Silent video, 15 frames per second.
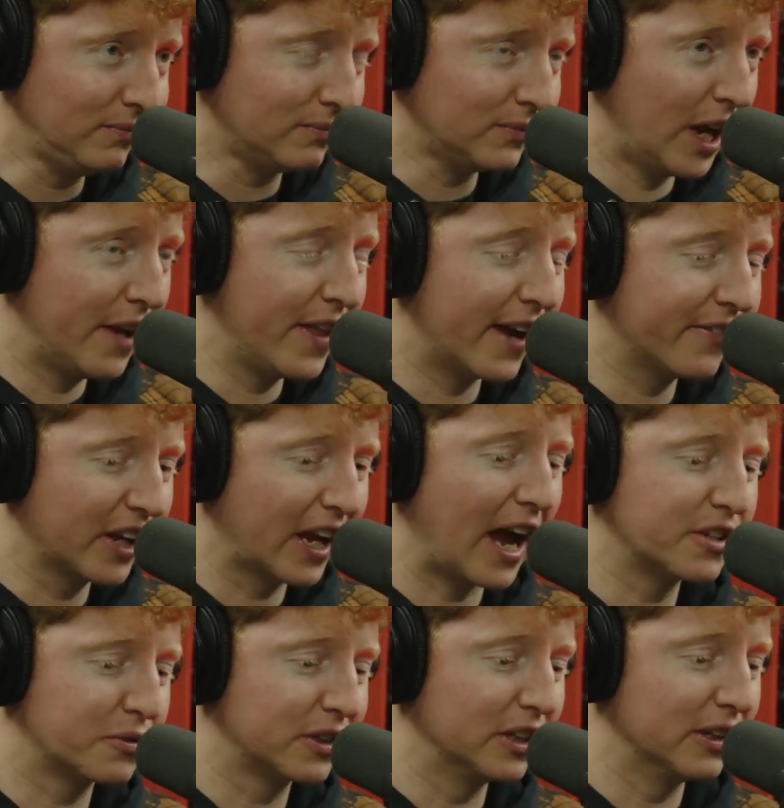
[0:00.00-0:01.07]
And they had the
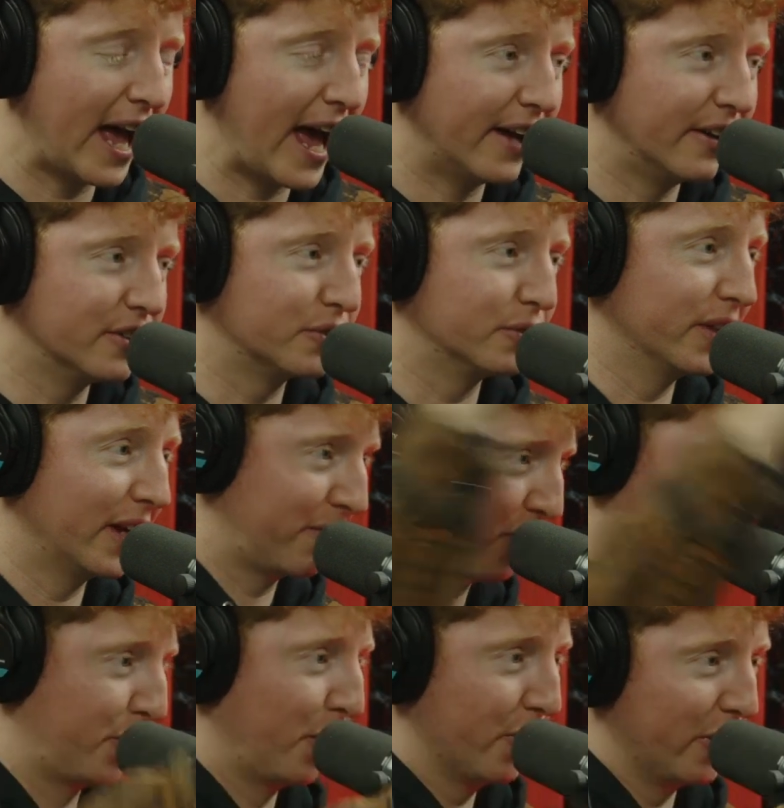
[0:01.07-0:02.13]
guys with the ladders who would like
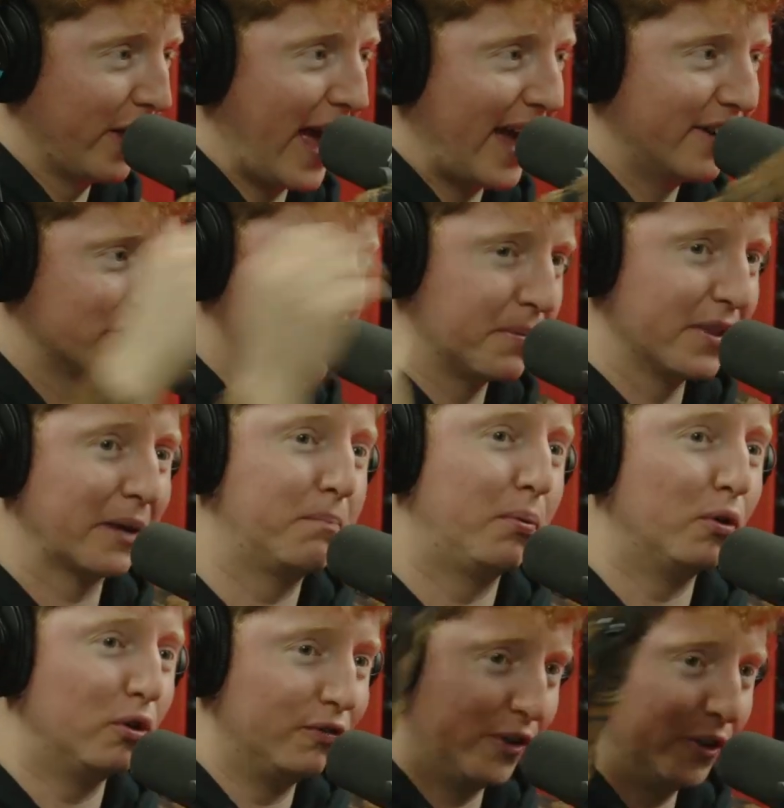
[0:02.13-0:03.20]
throw the ladders up and like
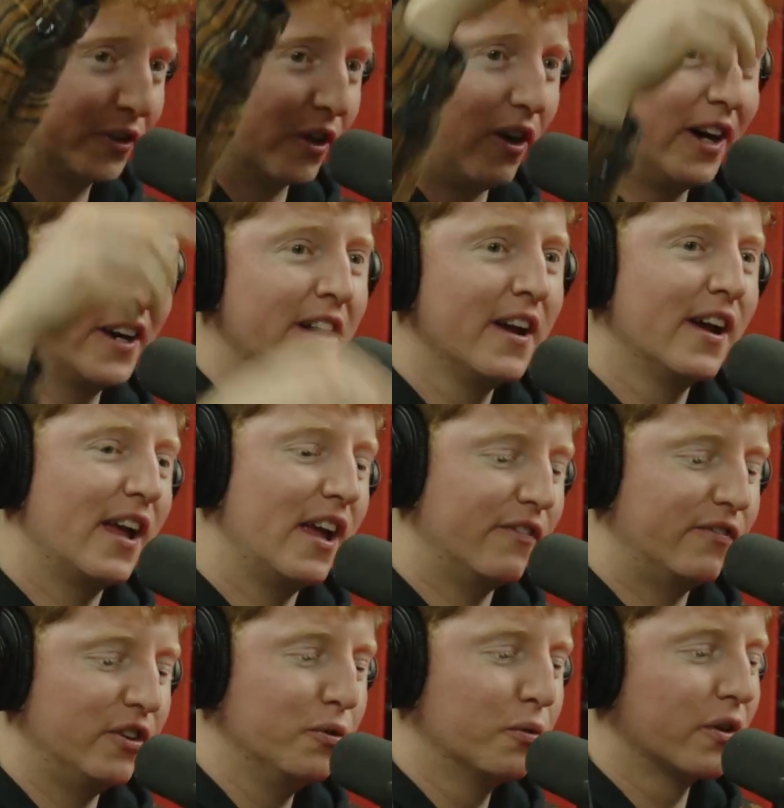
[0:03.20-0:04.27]
pole vault on. Yeah.
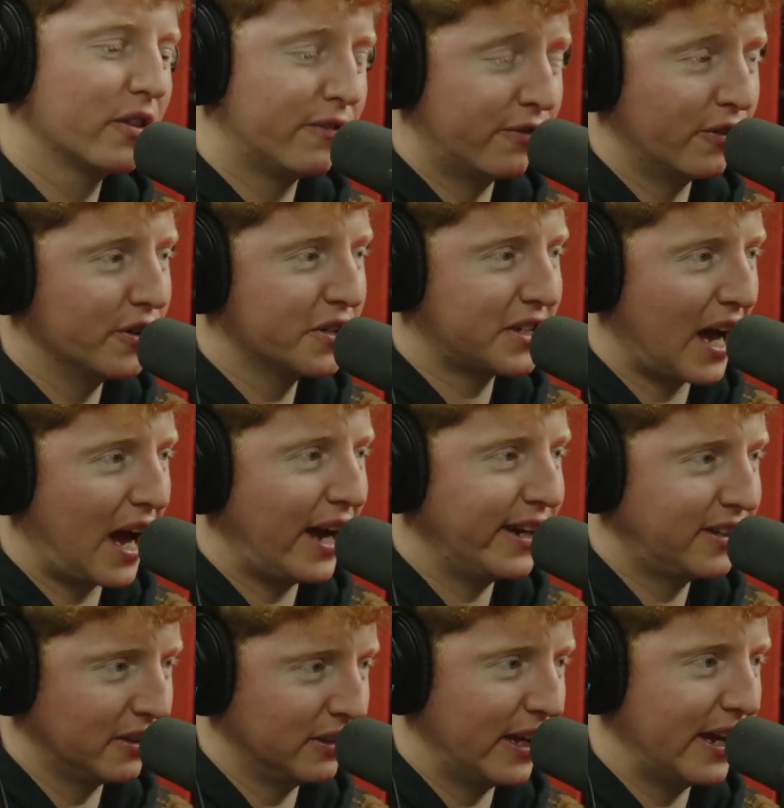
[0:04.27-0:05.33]
If you were the first guy
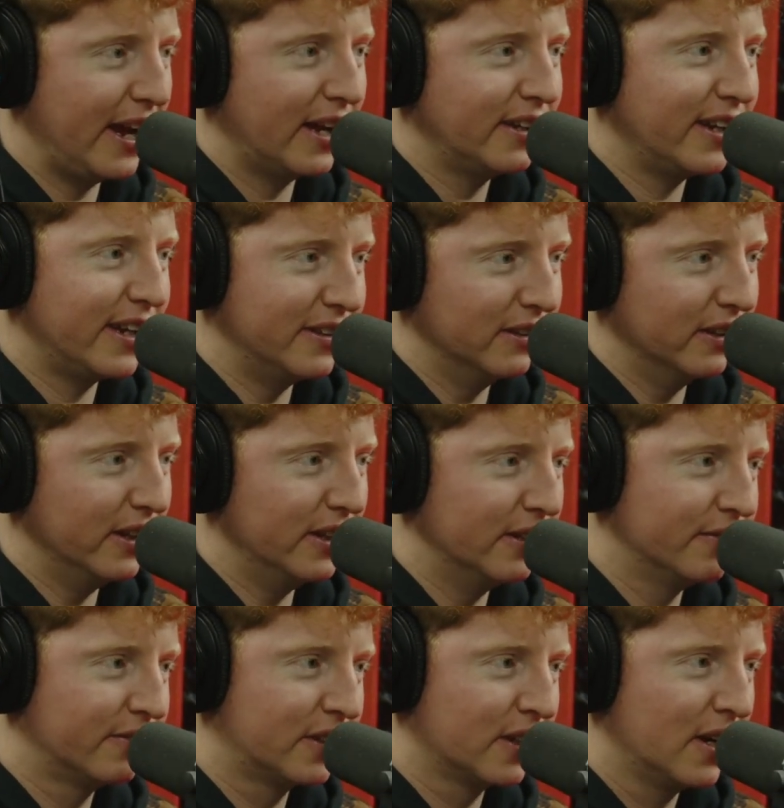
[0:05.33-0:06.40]
to land and
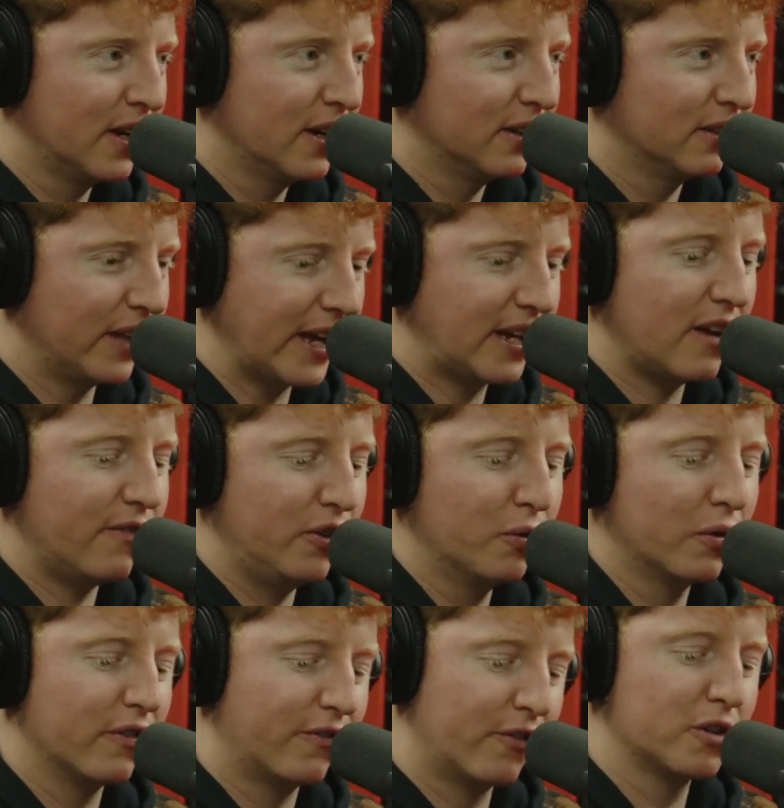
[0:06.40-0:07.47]
lived, like if you
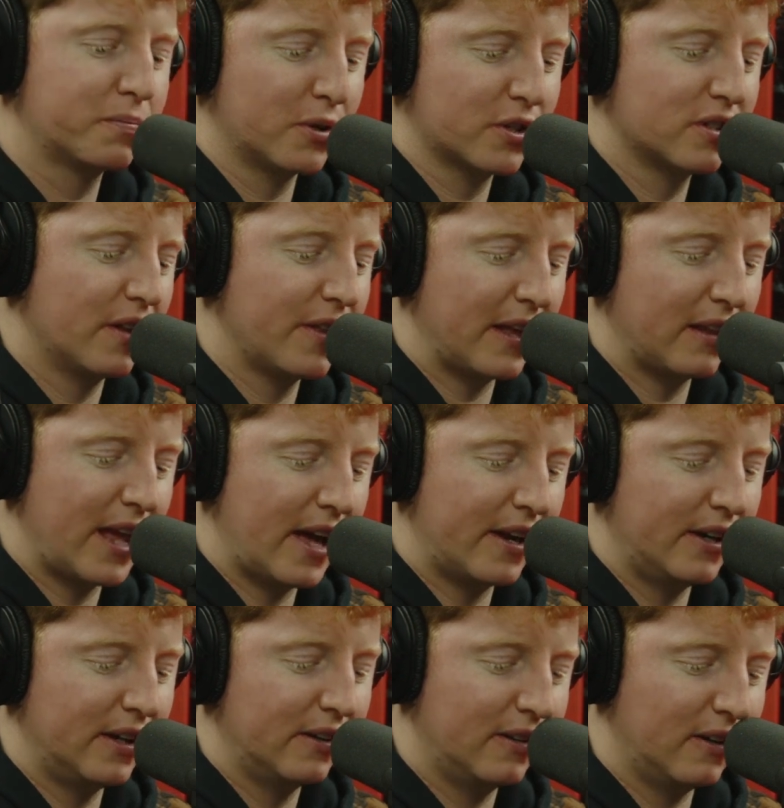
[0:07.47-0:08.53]
were the first person on that
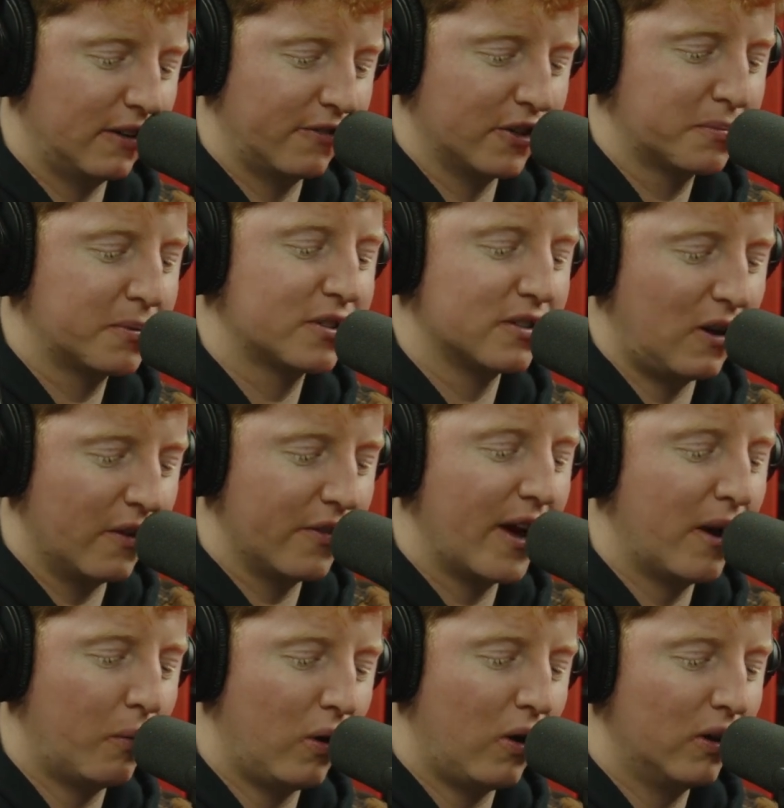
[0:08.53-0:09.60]
ladder or first person on
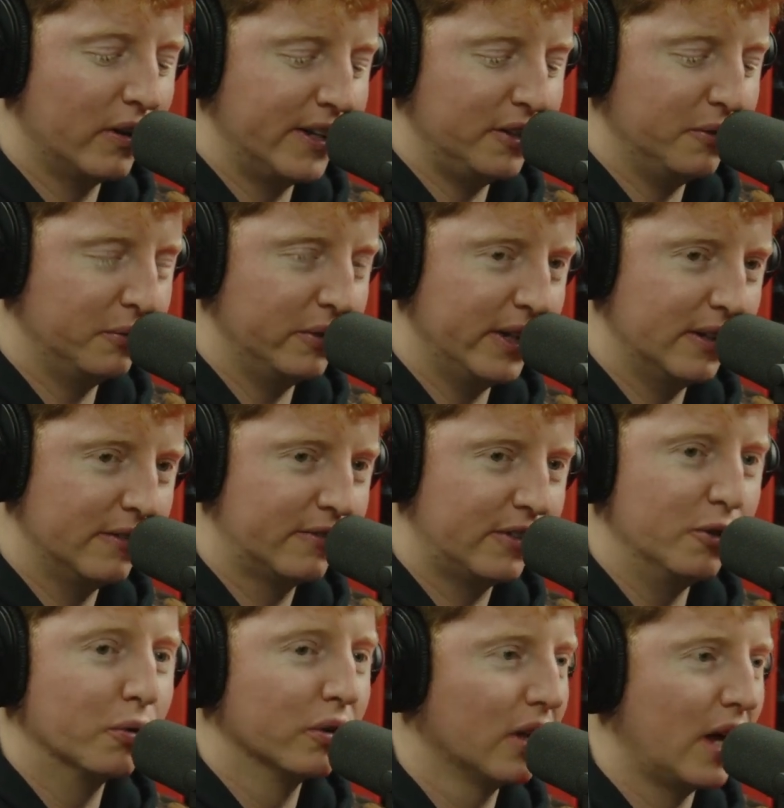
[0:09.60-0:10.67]
that wall and you lived,
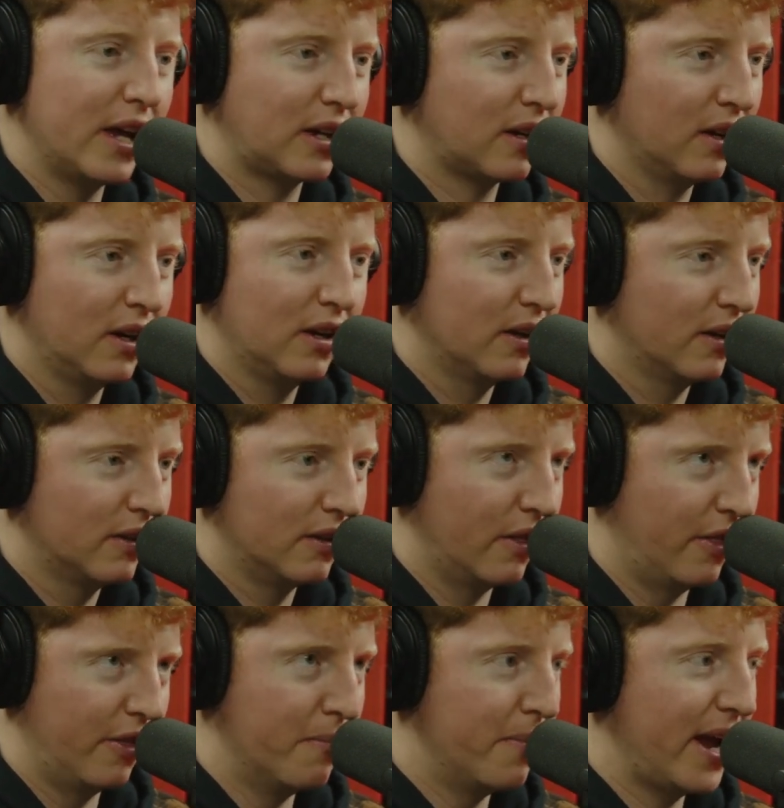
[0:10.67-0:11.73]
you were like
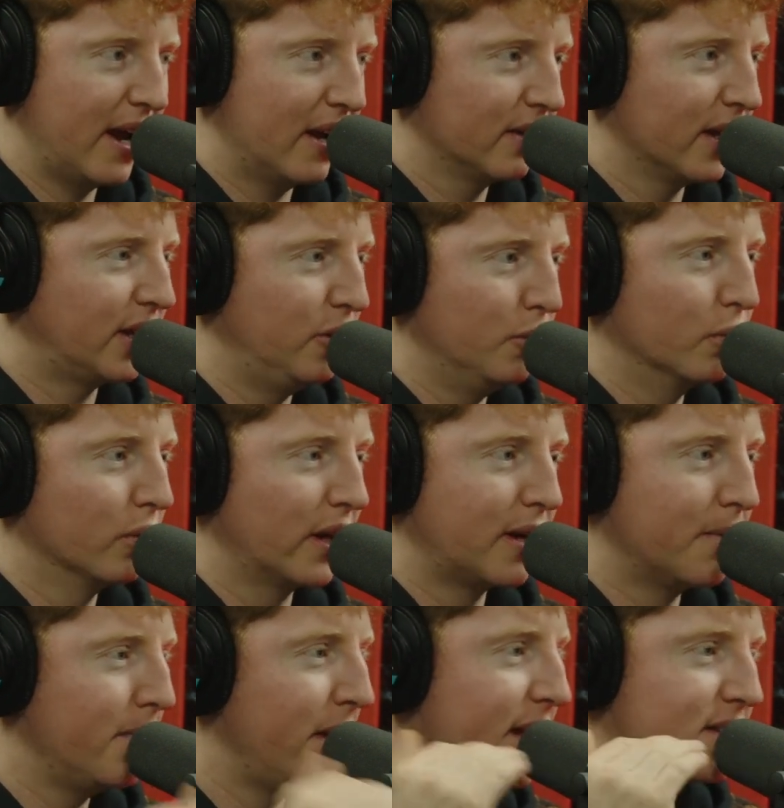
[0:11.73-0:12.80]
the man. Like you were like
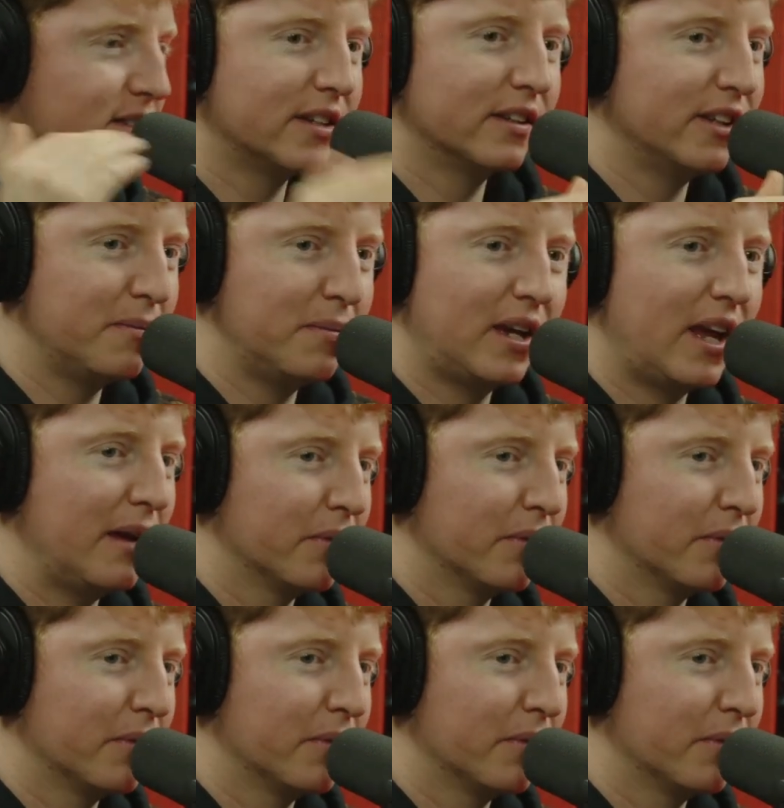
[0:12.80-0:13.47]
instantly became